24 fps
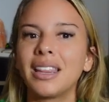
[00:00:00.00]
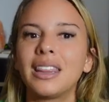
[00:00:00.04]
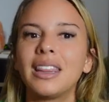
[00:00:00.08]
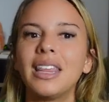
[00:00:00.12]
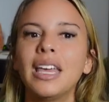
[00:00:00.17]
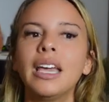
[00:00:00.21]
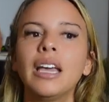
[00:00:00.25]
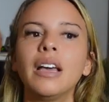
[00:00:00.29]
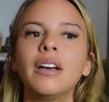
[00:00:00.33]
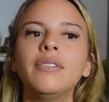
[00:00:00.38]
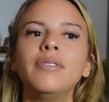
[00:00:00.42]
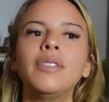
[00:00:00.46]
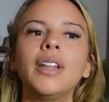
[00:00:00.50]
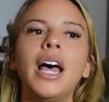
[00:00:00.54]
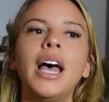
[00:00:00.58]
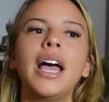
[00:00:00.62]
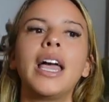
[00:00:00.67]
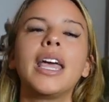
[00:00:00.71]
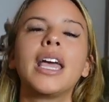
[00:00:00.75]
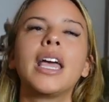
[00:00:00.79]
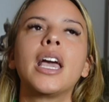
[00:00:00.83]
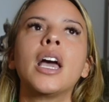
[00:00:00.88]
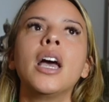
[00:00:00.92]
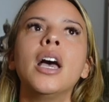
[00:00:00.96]
Think of
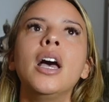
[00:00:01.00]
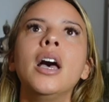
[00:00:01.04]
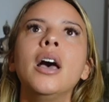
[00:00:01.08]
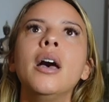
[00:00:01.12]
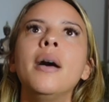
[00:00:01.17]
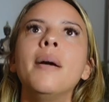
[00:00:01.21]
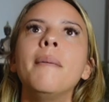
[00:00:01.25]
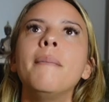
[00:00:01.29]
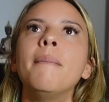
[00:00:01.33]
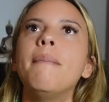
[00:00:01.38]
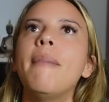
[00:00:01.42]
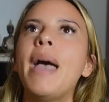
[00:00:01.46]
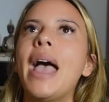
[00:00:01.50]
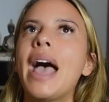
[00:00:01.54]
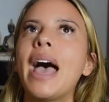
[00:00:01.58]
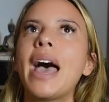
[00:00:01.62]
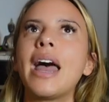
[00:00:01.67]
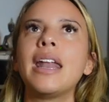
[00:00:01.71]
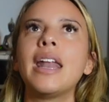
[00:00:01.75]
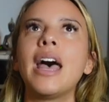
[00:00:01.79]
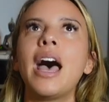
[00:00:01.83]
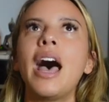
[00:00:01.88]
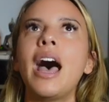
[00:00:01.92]
like, man,